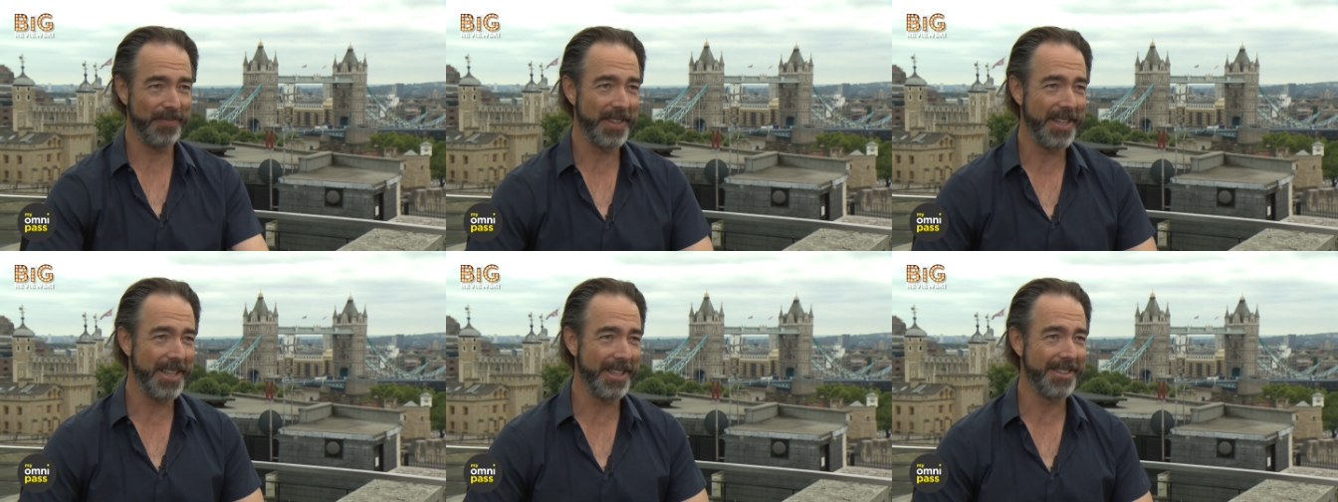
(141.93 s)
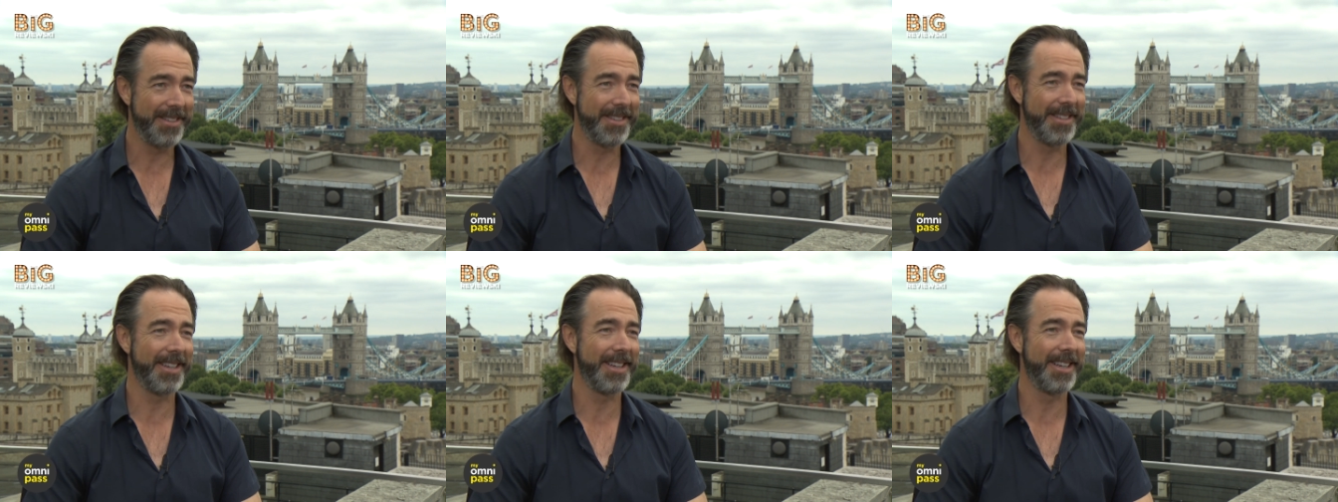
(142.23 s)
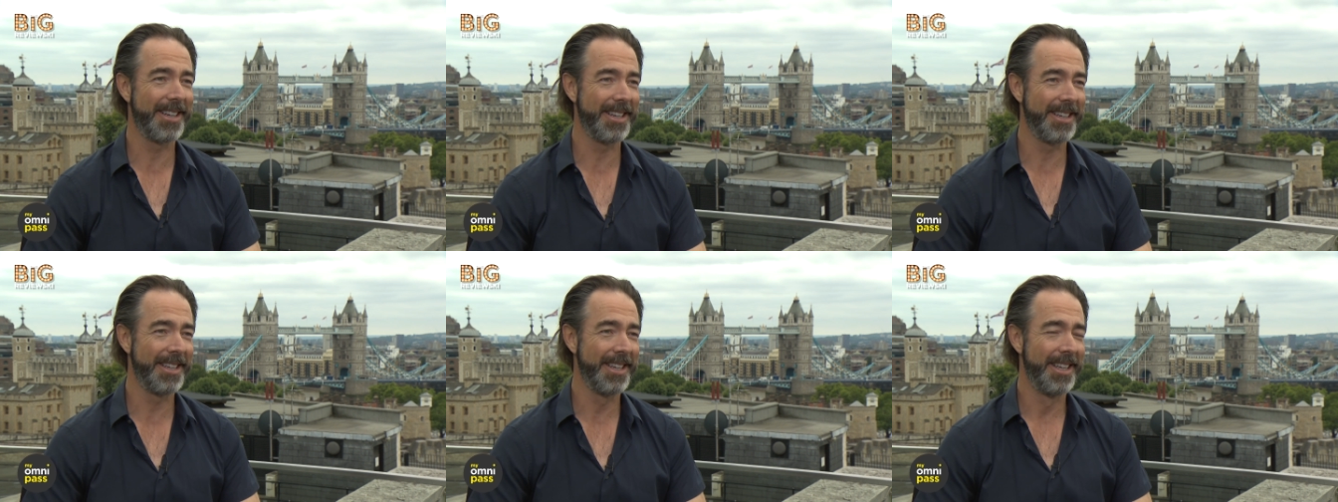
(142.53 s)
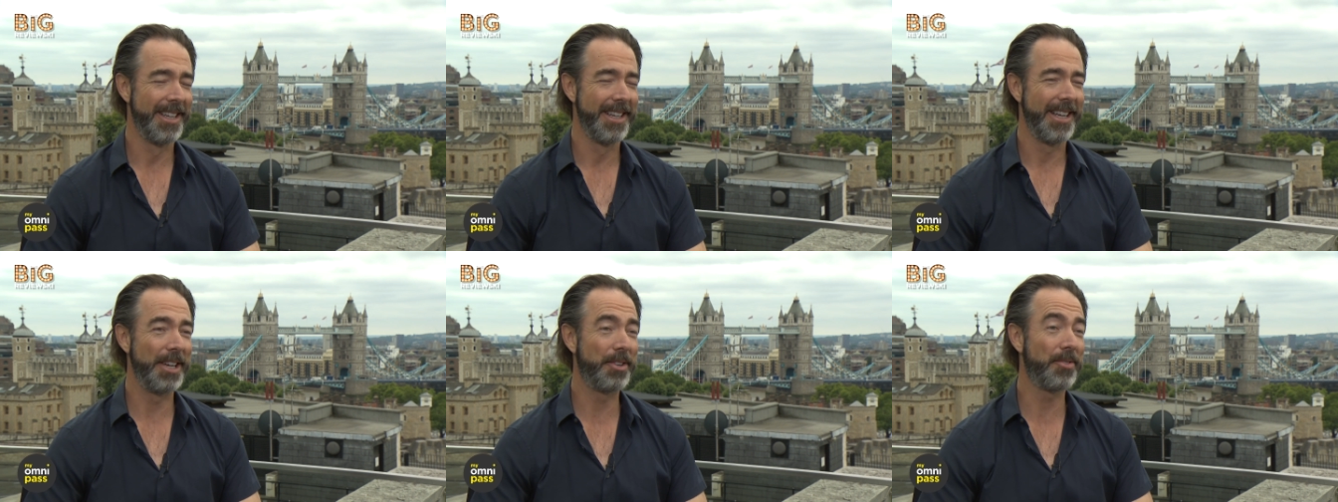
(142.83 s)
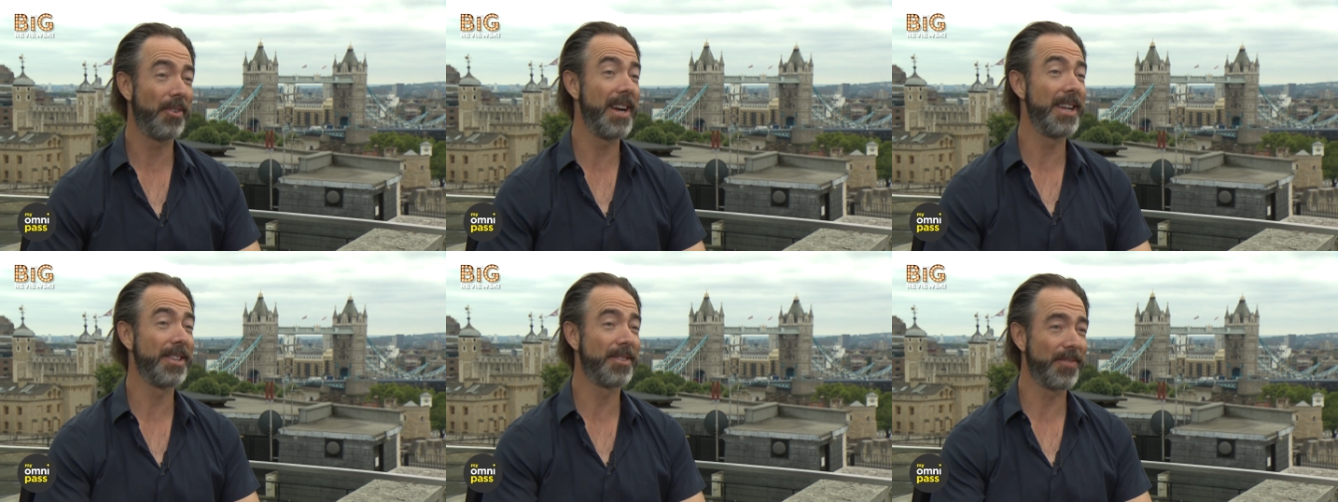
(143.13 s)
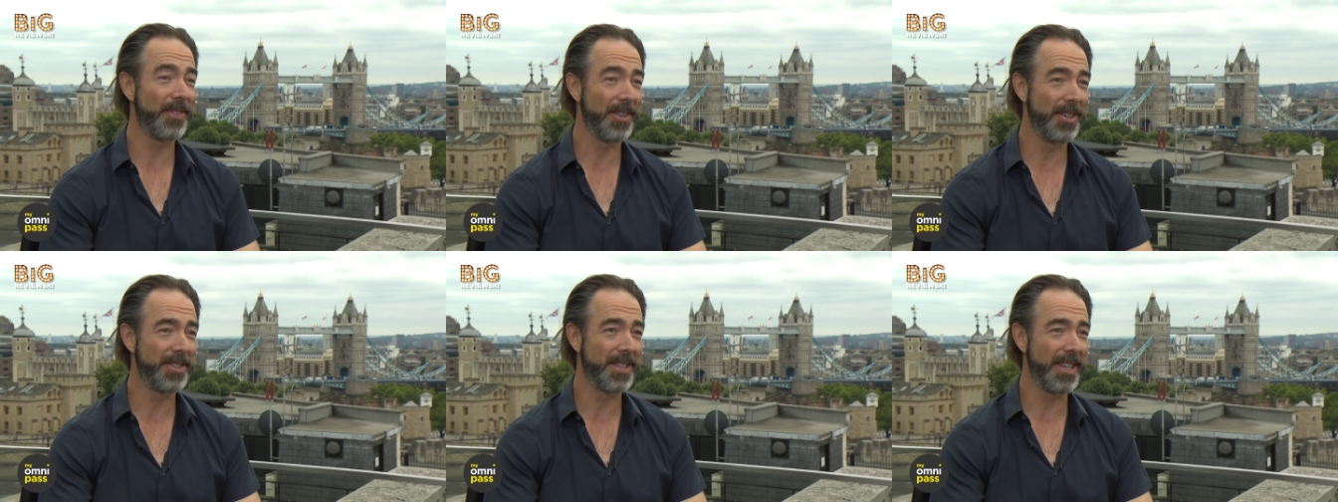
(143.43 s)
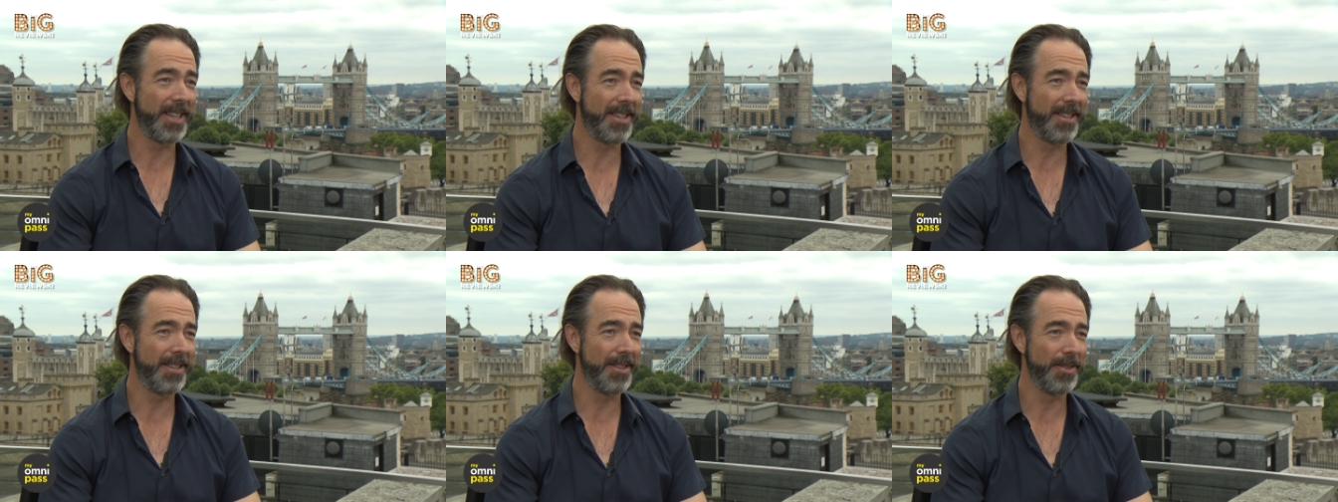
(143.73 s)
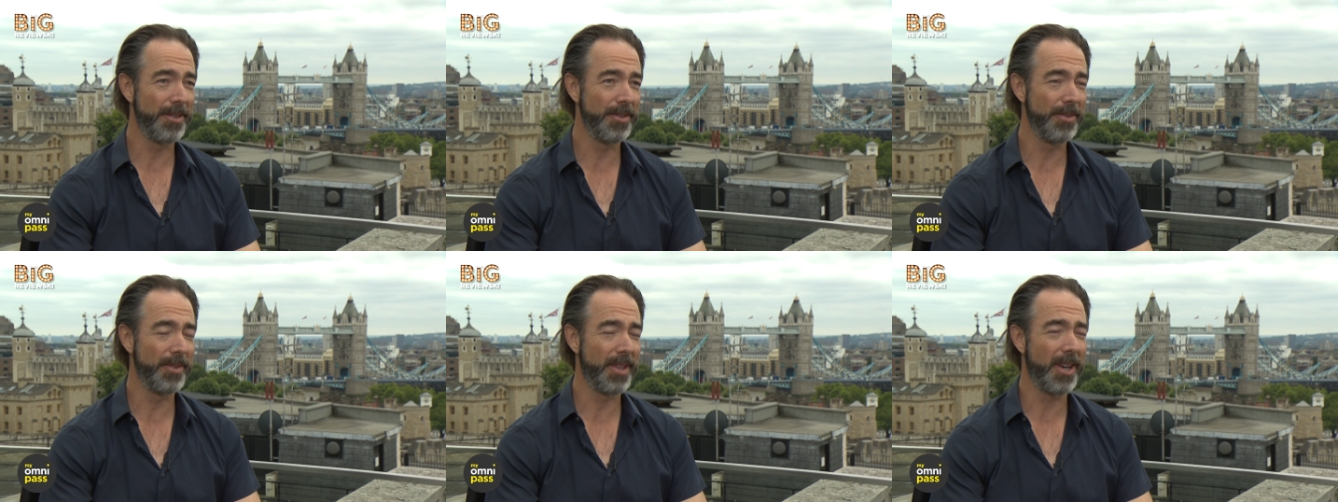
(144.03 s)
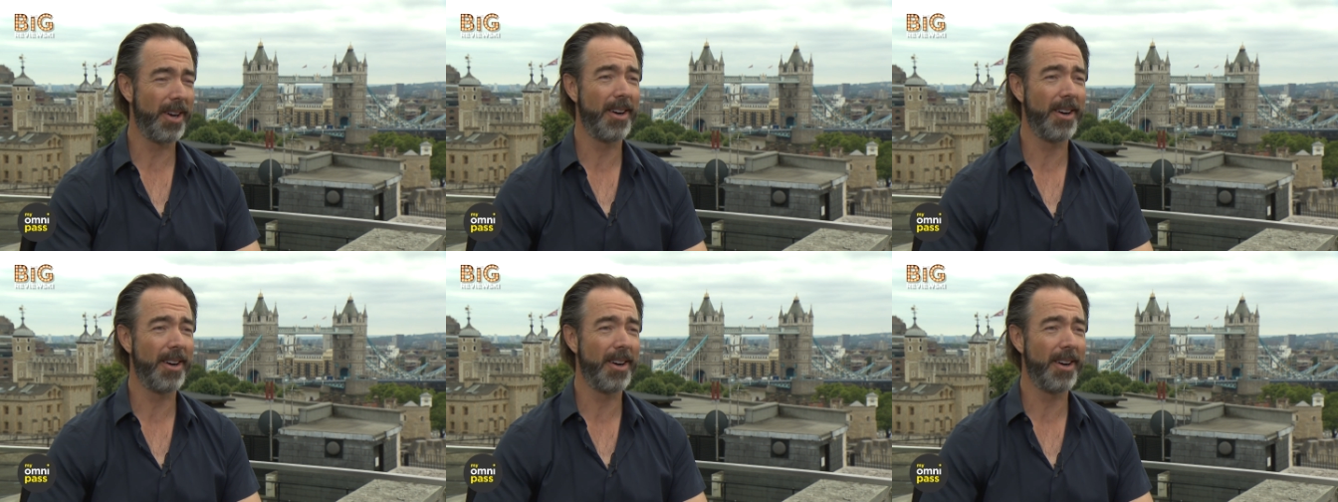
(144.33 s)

it uh, it transfers into the